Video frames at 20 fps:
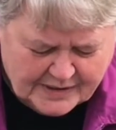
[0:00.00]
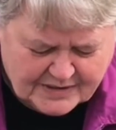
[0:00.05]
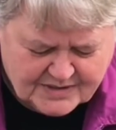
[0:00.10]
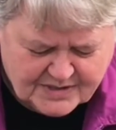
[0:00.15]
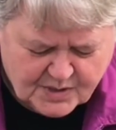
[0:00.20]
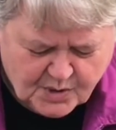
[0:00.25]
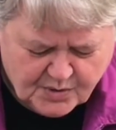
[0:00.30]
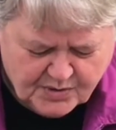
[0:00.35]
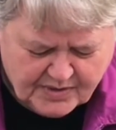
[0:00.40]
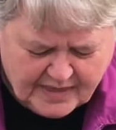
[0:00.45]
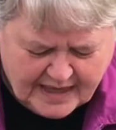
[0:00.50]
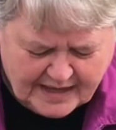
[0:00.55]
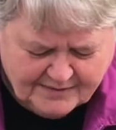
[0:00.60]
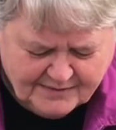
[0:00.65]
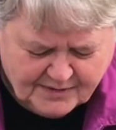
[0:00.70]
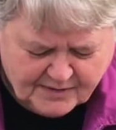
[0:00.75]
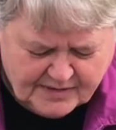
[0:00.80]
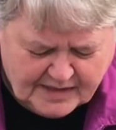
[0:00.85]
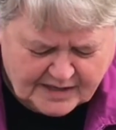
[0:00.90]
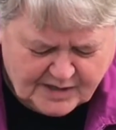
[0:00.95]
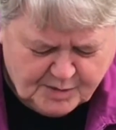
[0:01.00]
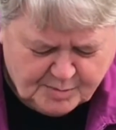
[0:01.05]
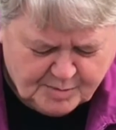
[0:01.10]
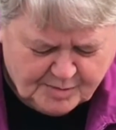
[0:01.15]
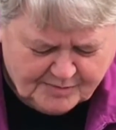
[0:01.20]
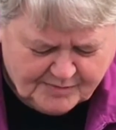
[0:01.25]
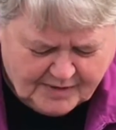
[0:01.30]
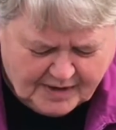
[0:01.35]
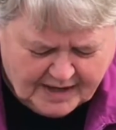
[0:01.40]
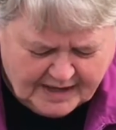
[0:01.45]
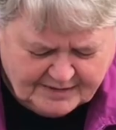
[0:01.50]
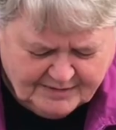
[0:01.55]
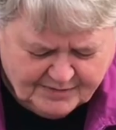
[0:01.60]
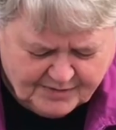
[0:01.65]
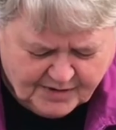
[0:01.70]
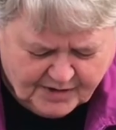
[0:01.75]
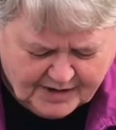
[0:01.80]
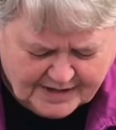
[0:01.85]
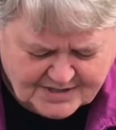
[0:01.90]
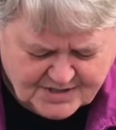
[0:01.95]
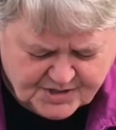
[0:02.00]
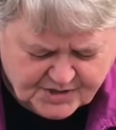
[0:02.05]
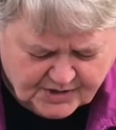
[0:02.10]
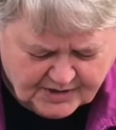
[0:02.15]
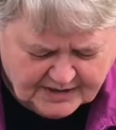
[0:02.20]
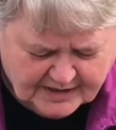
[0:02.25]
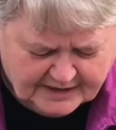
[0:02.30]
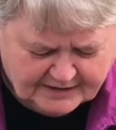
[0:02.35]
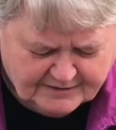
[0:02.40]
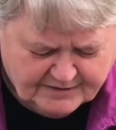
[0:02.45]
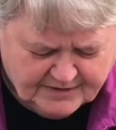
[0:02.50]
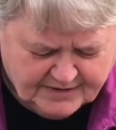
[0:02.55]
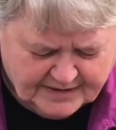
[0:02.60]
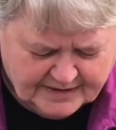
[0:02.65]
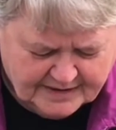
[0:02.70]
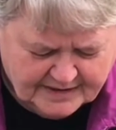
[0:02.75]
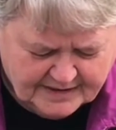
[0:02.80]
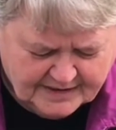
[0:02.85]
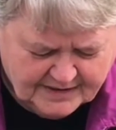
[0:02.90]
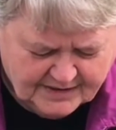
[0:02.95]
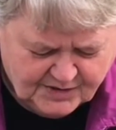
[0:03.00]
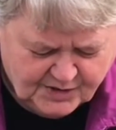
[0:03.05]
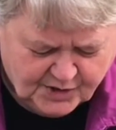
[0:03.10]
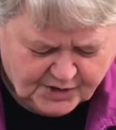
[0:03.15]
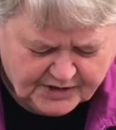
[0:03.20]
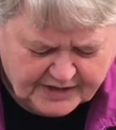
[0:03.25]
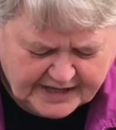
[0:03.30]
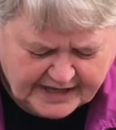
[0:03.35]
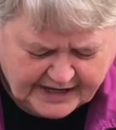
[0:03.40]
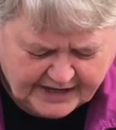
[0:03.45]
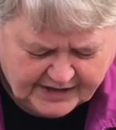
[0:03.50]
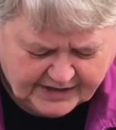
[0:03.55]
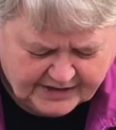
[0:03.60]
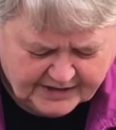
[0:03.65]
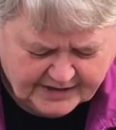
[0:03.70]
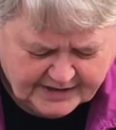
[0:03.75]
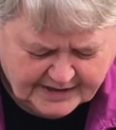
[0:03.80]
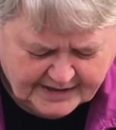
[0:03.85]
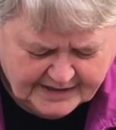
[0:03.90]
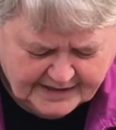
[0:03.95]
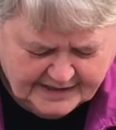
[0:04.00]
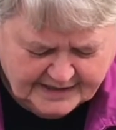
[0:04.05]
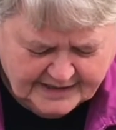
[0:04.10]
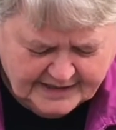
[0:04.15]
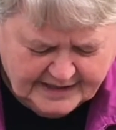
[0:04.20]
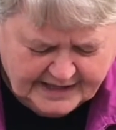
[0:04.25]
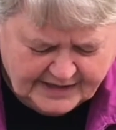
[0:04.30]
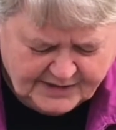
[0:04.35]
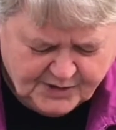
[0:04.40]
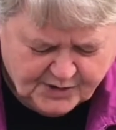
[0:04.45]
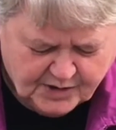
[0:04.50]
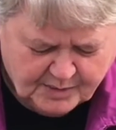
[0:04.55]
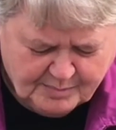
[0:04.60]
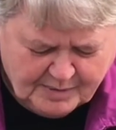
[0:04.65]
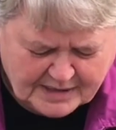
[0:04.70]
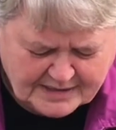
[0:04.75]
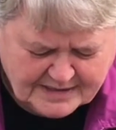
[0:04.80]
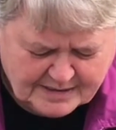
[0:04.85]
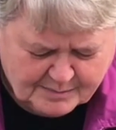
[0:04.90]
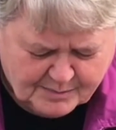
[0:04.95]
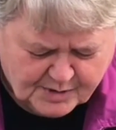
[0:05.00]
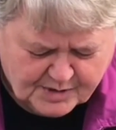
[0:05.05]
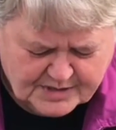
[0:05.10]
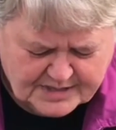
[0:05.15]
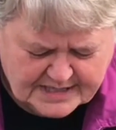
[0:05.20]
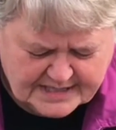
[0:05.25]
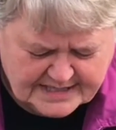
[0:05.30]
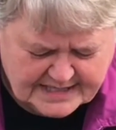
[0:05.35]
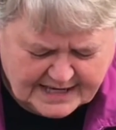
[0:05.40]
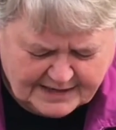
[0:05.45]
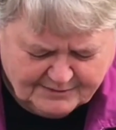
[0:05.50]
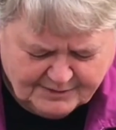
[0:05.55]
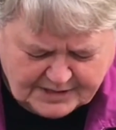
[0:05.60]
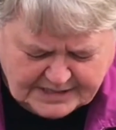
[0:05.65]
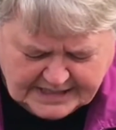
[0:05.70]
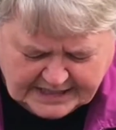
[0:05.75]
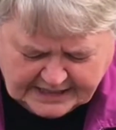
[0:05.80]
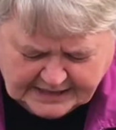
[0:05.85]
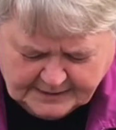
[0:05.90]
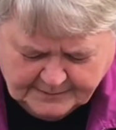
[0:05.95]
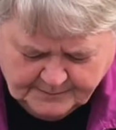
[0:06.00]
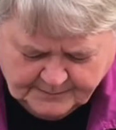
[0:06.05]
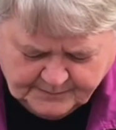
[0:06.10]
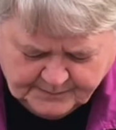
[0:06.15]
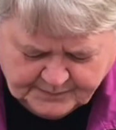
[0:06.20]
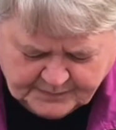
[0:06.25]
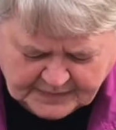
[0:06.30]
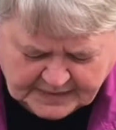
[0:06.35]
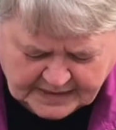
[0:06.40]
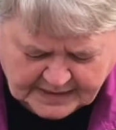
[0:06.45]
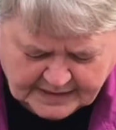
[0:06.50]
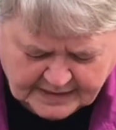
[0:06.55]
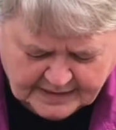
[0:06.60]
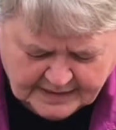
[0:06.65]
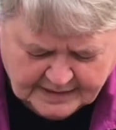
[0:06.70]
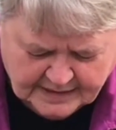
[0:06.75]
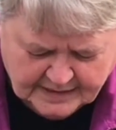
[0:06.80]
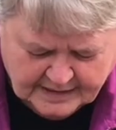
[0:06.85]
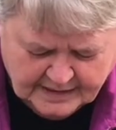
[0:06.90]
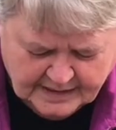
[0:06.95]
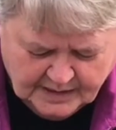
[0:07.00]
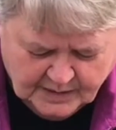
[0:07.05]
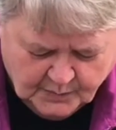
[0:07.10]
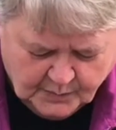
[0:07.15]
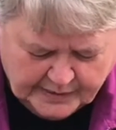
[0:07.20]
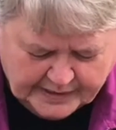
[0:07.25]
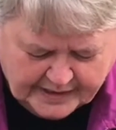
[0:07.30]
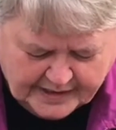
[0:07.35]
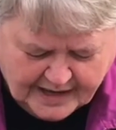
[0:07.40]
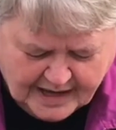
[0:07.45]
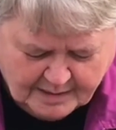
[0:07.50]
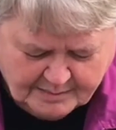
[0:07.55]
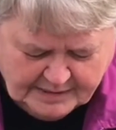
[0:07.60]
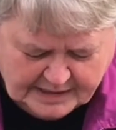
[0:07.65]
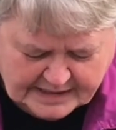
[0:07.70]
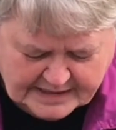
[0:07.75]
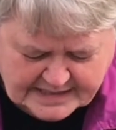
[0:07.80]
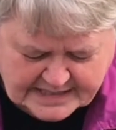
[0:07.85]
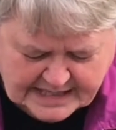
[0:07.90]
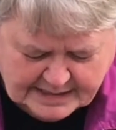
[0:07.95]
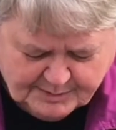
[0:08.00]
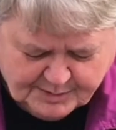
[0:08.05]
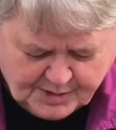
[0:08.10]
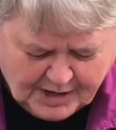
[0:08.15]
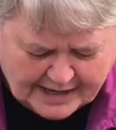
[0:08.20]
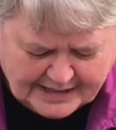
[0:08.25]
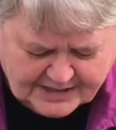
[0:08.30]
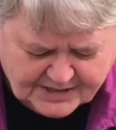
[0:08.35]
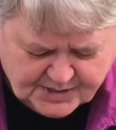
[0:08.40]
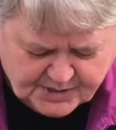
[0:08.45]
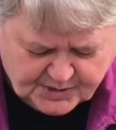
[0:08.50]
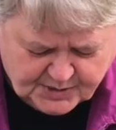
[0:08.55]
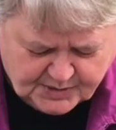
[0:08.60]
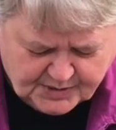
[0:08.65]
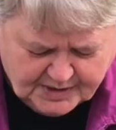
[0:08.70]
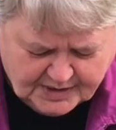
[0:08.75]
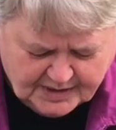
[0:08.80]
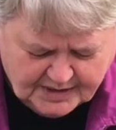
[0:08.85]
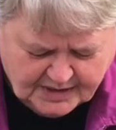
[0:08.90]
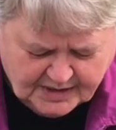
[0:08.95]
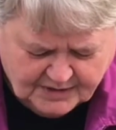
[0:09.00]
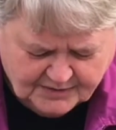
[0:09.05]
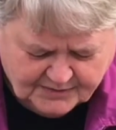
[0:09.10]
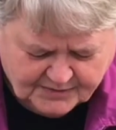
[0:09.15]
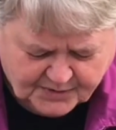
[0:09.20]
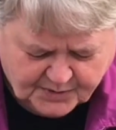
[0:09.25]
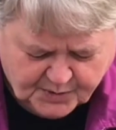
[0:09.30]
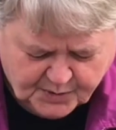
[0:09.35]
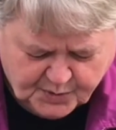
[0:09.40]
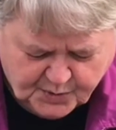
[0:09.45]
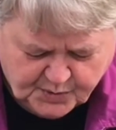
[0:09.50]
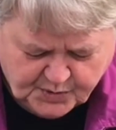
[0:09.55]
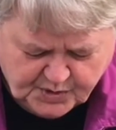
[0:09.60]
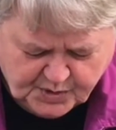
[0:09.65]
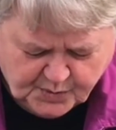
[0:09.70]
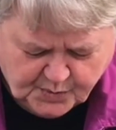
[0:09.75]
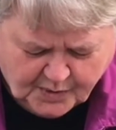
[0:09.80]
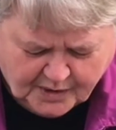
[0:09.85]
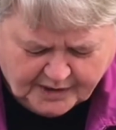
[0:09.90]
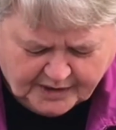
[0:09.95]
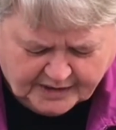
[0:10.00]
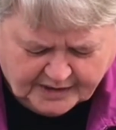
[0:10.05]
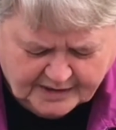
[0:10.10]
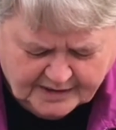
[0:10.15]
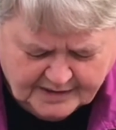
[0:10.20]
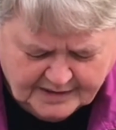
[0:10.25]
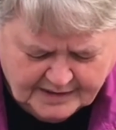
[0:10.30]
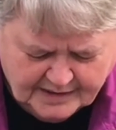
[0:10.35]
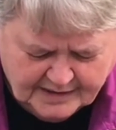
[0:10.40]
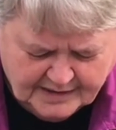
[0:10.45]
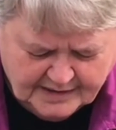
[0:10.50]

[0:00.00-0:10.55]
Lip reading: We are so thankful that you provide for us your love, your care, and your abundant mercies every day. We come in deep gratitude for who you are,